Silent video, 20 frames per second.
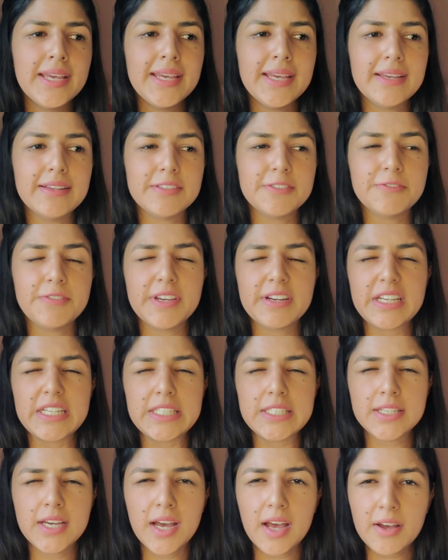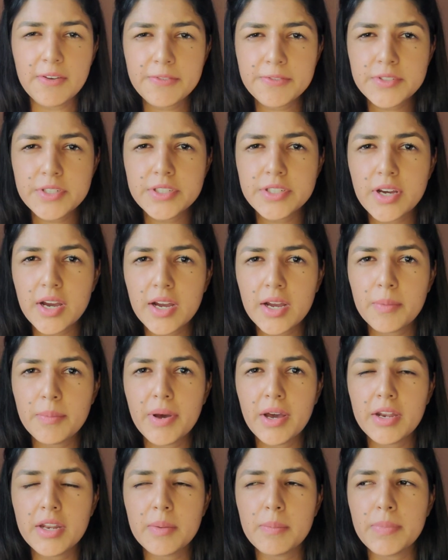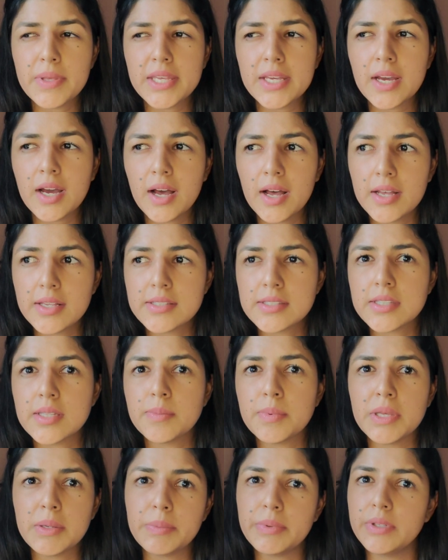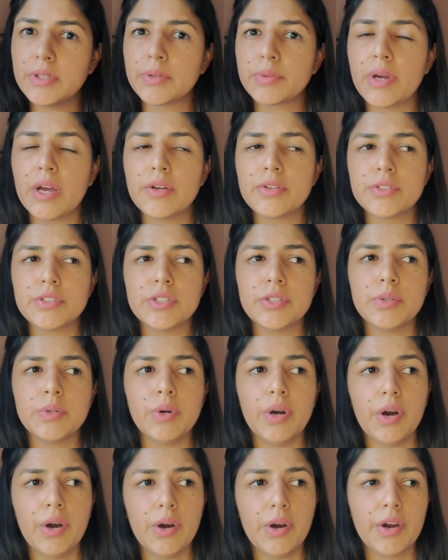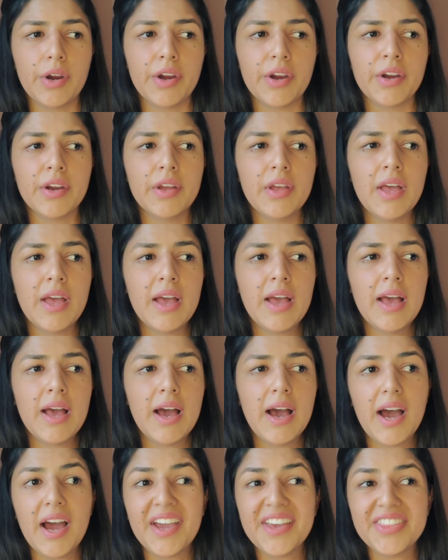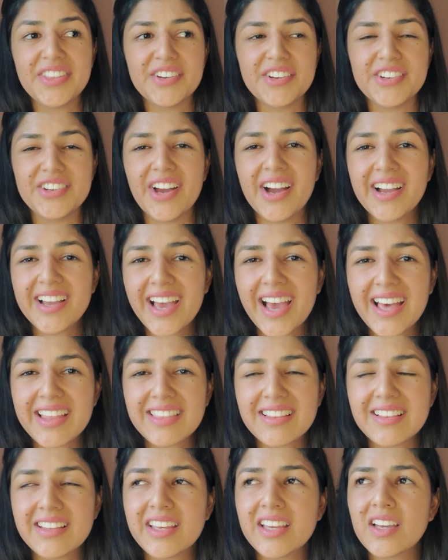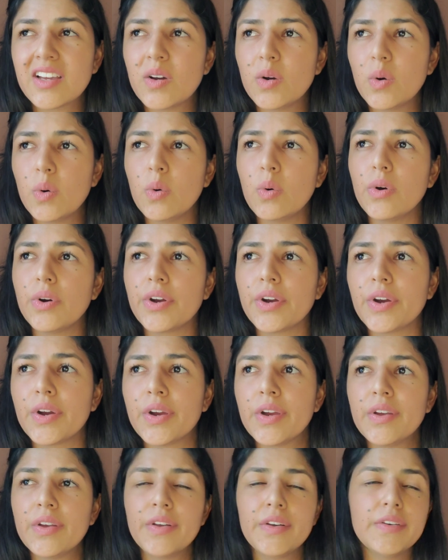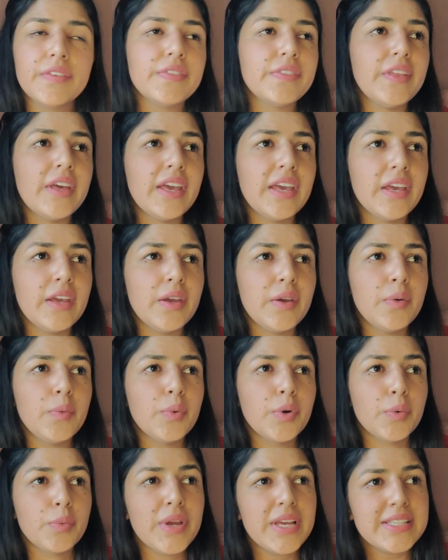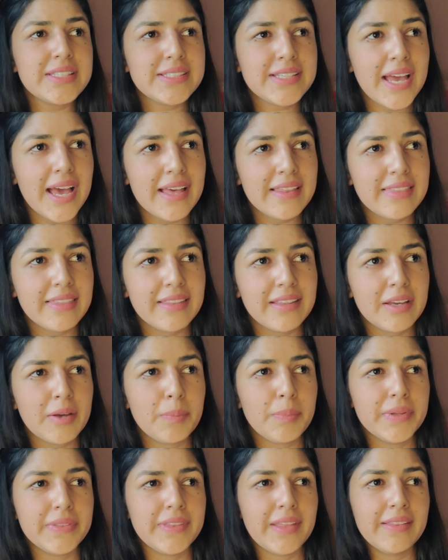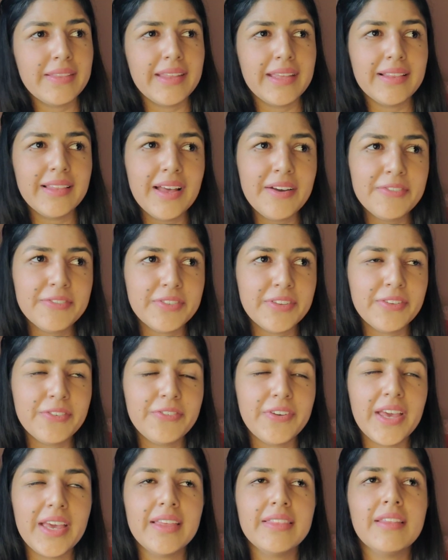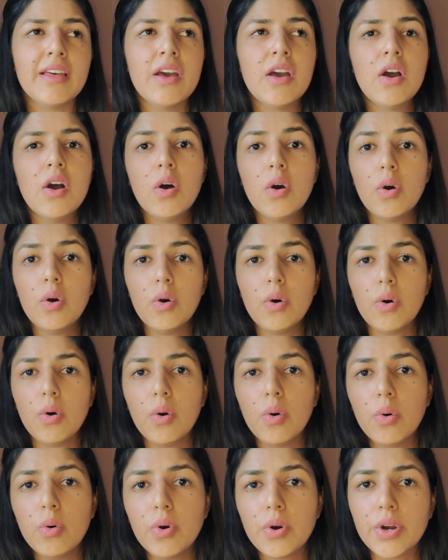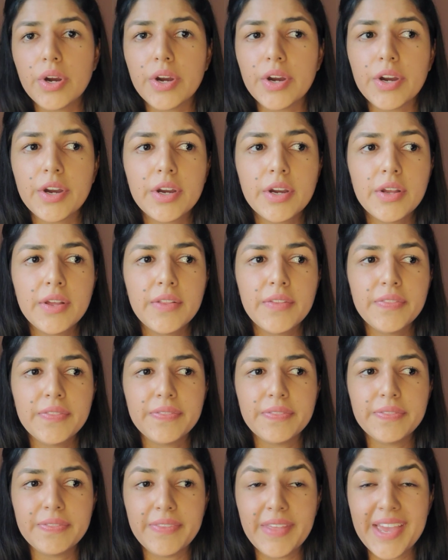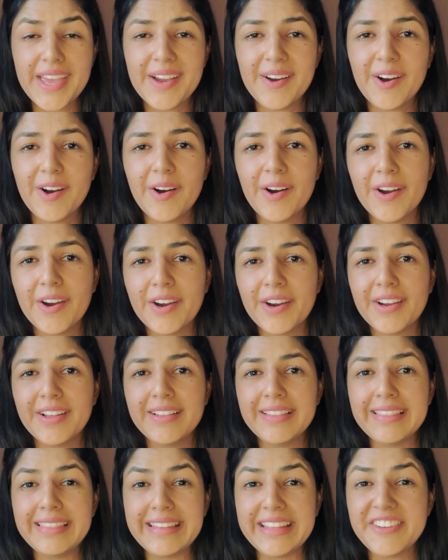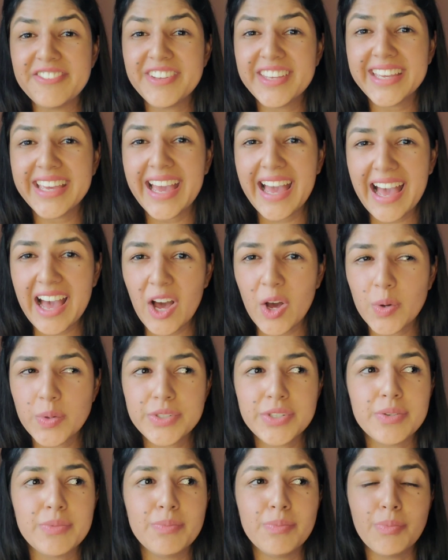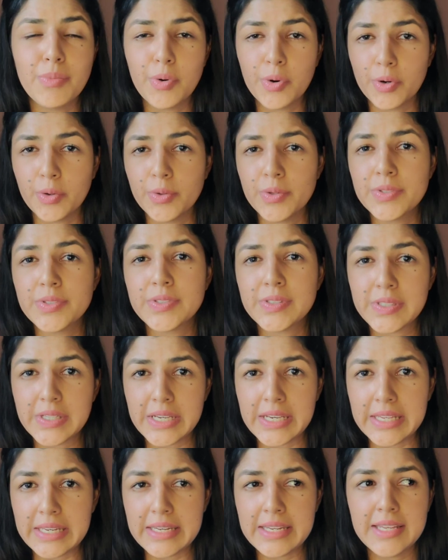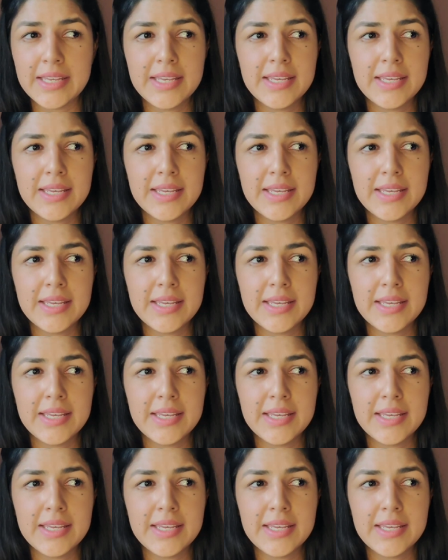it's very tough to talk about it because the people around you are either not Catholic, or they were raised Catholic but then they left the faith, or they are living out mortal sin